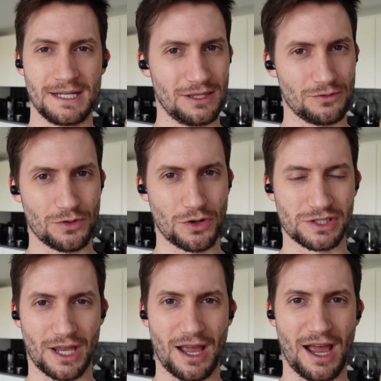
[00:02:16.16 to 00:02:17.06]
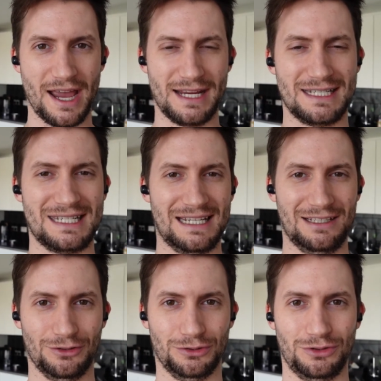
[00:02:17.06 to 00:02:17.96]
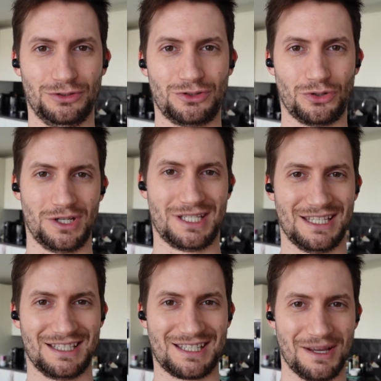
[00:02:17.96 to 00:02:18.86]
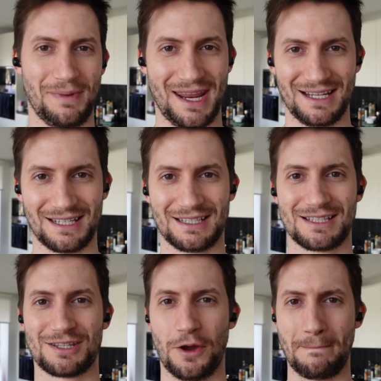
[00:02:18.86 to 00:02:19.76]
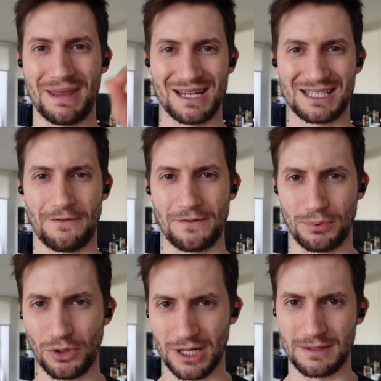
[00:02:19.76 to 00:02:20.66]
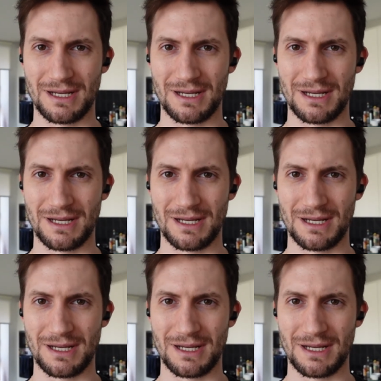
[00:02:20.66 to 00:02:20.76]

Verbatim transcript: Neither of those are ideal choices to make. So being self-employed